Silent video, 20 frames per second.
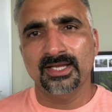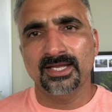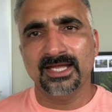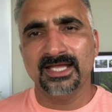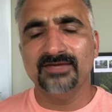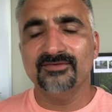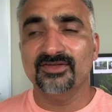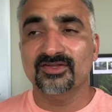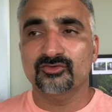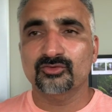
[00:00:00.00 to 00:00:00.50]

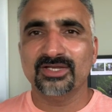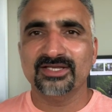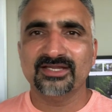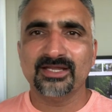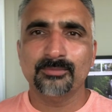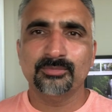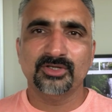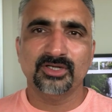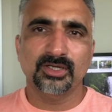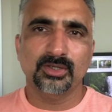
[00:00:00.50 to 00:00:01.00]
Anyway, so I
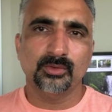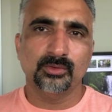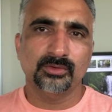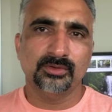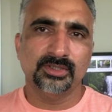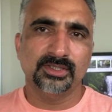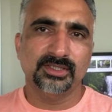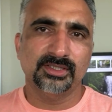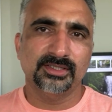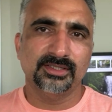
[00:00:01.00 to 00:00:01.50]
kept
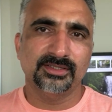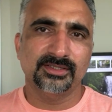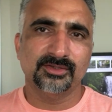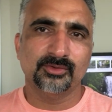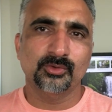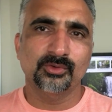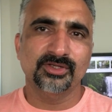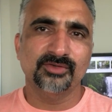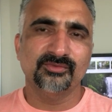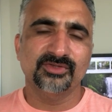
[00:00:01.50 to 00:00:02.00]

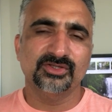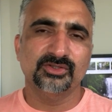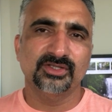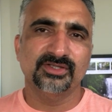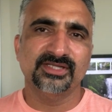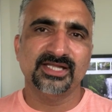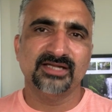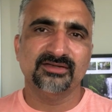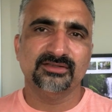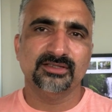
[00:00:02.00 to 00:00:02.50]
going with
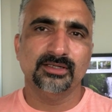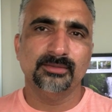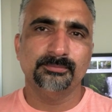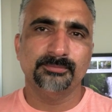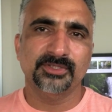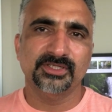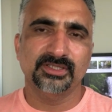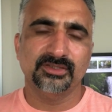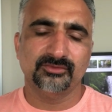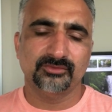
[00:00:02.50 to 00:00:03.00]
that
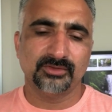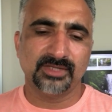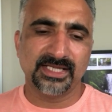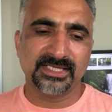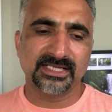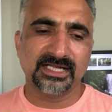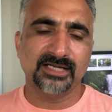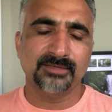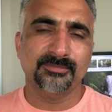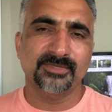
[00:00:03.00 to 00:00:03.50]
company. So
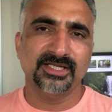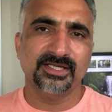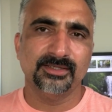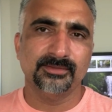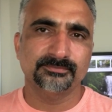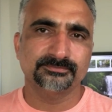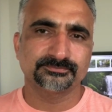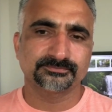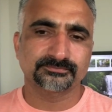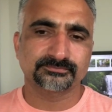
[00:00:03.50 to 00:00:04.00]
I got
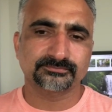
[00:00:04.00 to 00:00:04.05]
my,